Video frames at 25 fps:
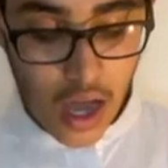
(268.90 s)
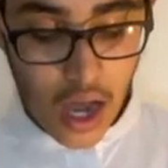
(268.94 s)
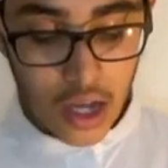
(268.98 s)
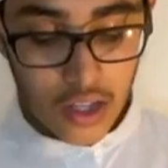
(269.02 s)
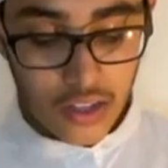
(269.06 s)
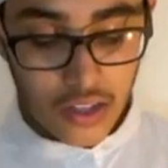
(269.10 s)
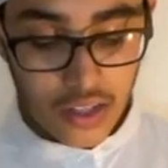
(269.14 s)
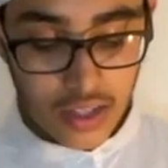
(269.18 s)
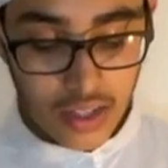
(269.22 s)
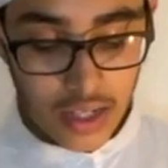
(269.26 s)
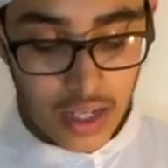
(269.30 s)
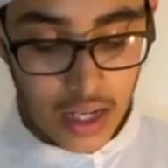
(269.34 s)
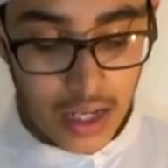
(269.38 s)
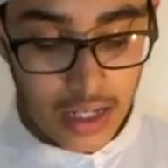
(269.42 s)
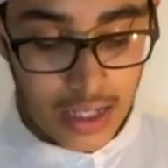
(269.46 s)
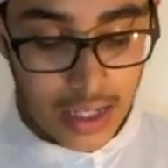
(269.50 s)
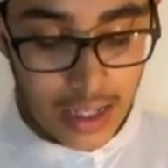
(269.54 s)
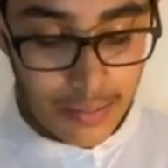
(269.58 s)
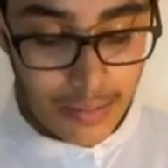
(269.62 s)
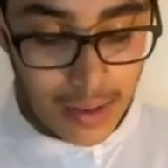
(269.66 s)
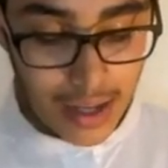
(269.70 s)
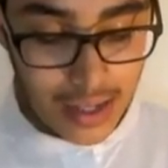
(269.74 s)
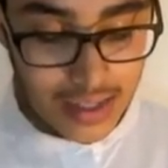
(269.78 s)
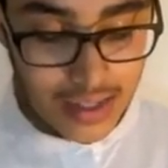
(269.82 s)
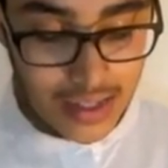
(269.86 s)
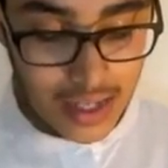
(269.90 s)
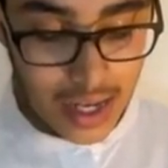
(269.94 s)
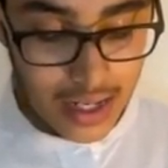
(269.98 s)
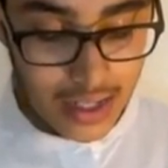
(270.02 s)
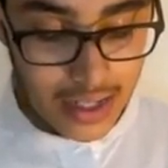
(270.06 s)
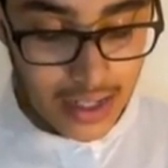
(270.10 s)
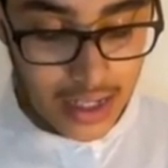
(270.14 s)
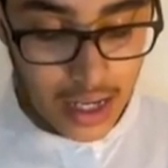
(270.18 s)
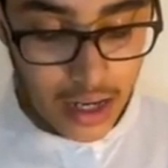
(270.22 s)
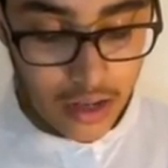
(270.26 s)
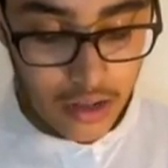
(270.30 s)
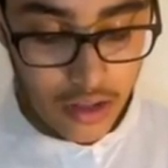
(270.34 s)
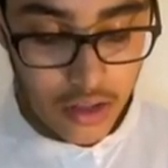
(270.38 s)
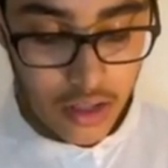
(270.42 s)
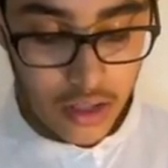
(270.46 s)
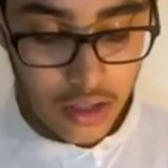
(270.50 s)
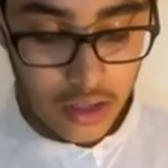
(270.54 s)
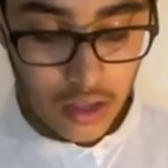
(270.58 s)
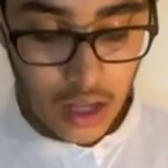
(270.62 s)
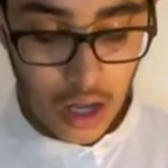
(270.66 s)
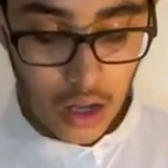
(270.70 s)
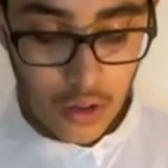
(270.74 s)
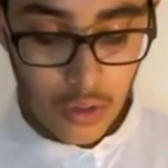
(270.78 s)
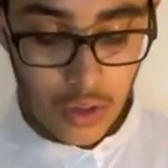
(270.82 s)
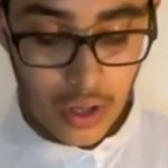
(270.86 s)
Hazrat Halima Sadiya
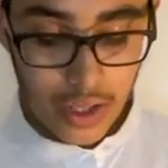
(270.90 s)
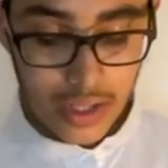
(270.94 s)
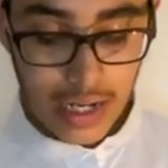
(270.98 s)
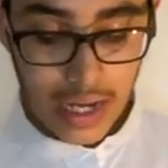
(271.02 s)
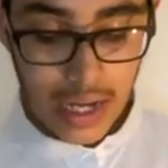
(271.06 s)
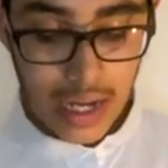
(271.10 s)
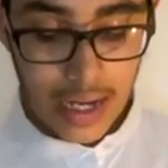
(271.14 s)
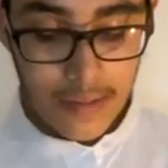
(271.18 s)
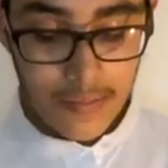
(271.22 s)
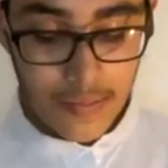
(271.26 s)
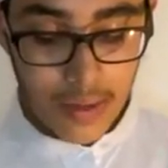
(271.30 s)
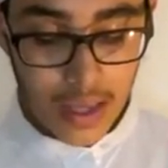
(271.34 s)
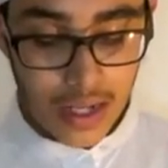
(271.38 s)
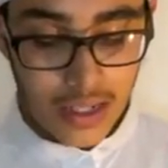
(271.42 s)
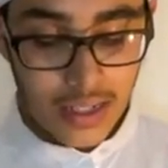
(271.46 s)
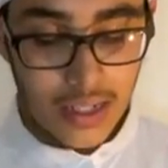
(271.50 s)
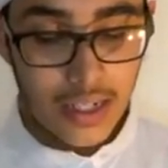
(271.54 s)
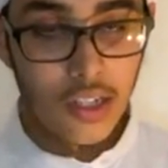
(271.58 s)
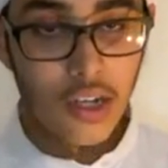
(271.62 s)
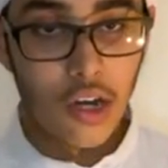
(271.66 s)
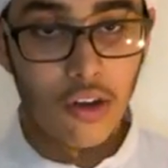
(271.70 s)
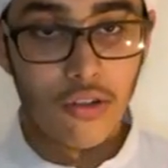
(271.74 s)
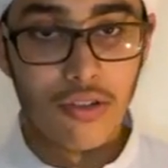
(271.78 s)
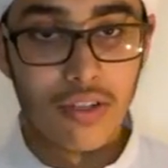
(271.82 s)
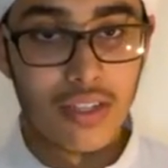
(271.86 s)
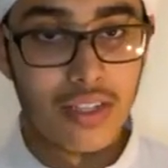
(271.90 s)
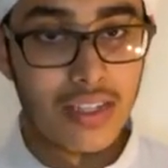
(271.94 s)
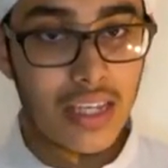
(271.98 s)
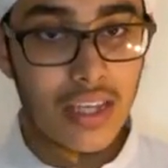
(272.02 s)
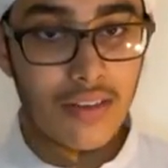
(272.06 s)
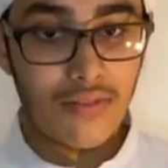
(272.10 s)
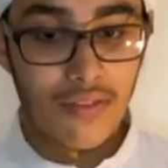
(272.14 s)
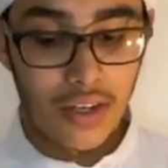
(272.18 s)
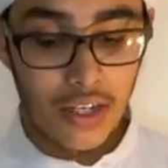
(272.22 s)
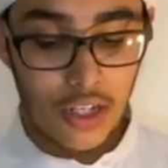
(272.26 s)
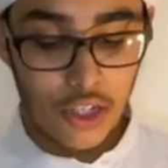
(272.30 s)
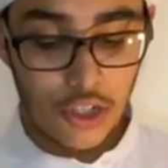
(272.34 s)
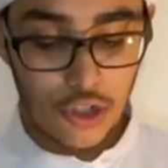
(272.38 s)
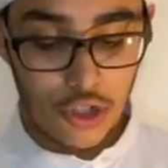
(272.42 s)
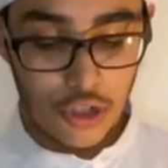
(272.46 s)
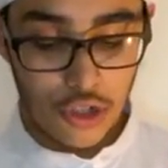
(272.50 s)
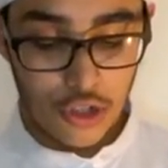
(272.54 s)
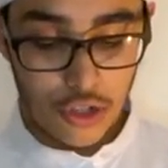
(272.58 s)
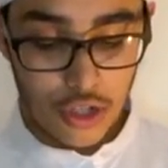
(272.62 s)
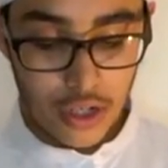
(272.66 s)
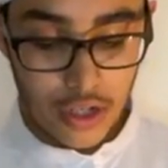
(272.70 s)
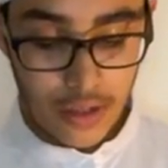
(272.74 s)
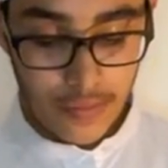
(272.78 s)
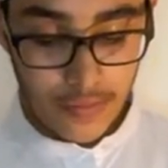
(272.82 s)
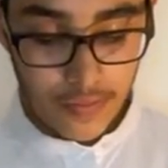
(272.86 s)
radiallahu anha did not receive any
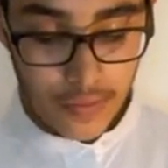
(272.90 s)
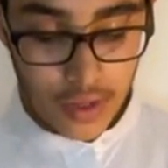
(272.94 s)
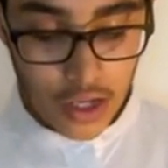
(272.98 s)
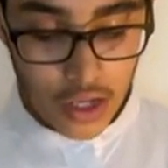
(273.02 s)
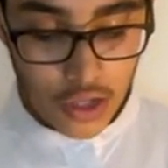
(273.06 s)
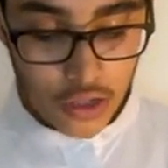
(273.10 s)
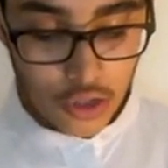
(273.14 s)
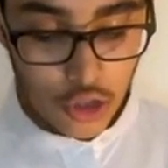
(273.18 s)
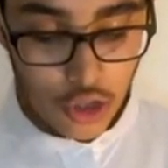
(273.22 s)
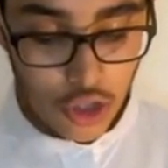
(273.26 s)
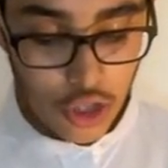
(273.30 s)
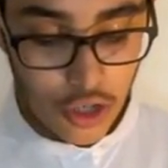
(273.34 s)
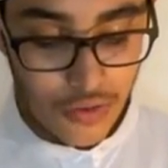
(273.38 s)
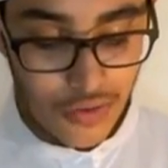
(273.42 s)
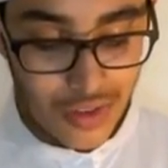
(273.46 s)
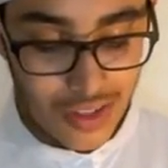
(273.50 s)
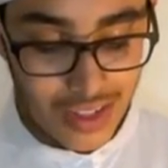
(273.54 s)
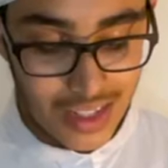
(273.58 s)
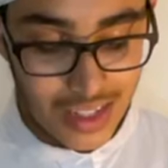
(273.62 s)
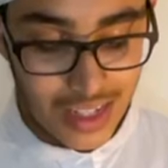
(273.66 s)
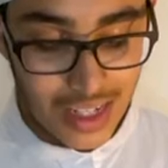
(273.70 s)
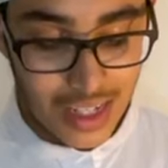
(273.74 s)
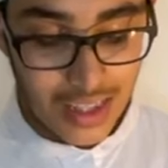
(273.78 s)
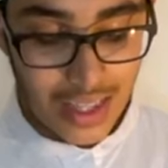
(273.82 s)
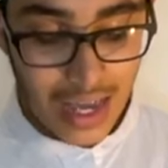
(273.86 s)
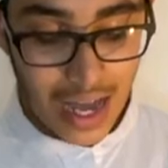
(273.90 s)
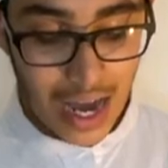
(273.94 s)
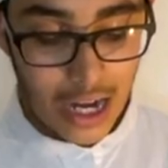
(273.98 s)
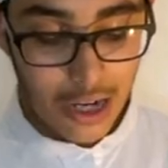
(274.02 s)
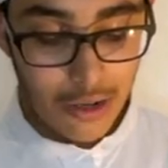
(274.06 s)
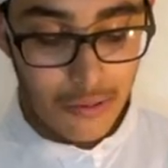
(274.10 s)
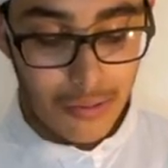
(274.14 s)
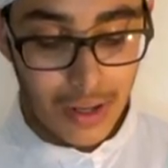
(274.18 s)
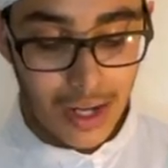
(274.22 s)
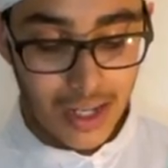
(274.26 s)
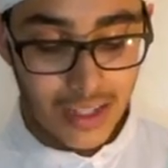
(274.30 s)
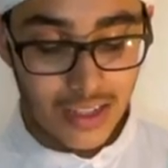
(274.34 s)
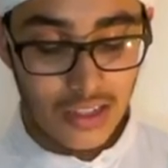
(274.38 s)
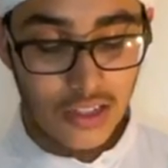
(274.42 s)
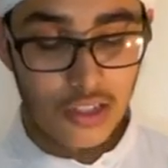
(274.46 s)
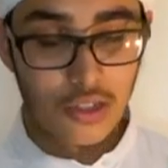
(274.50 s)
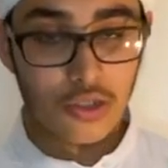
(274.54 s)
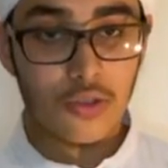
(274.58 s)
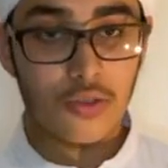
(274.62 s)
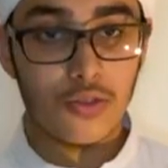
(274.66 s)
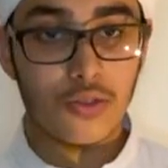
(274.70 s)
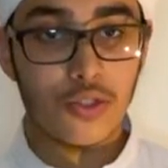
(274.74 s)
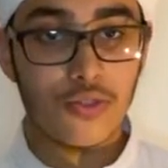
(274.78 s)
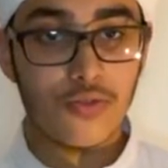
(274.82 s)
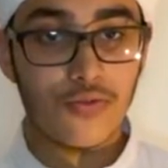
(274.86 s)
children, so she visited the Arab lands
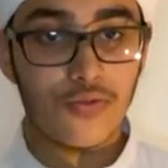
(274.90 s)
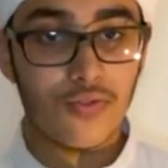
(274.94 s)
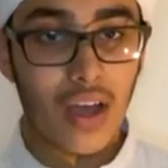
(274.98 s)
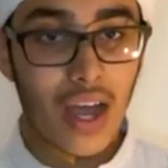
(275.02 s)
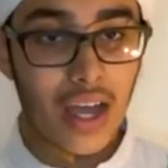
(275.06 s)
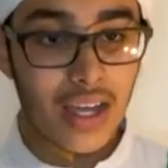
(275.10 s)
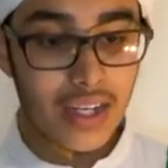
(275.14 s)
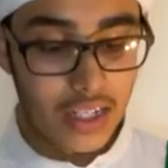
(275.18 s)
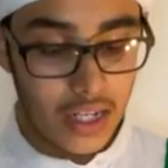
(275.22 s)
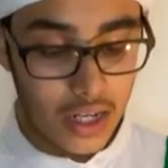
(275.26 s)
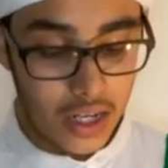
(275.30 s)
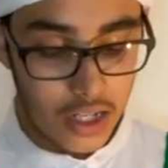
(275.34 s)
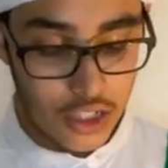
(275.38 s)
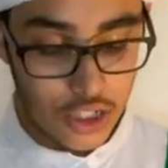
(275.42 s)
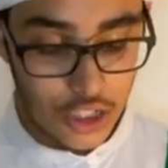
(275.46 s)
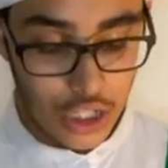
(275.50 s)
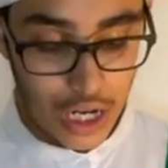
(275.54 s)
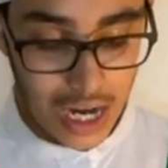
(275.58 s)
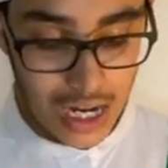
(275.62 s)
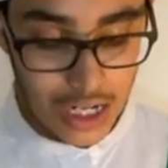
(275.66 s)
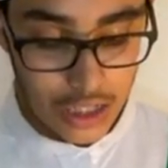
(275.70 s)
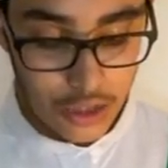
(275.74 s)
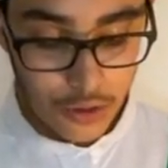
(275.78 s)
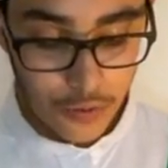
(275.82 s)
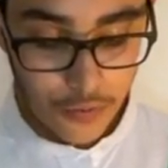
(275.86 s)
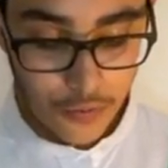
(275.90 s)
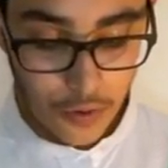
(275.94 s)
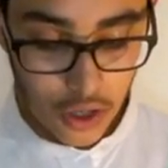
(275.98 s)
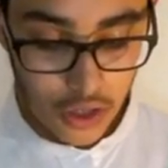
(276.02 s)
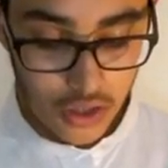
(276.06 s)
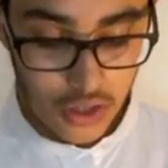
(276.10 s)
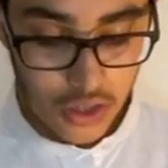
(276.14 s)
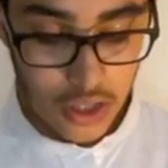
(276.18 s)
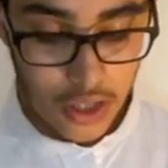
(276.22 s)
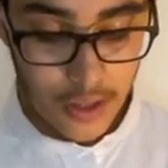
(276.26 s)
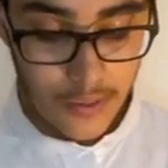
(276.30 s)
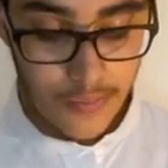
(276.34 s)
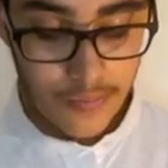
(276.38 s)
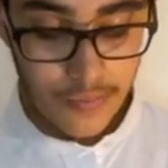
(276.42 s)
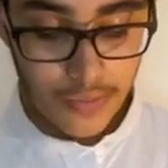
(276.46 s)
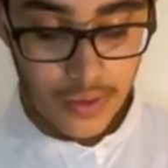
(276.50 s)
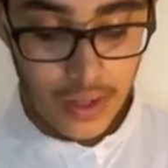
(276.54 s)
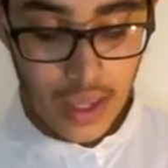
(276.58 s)
to find a child to foster.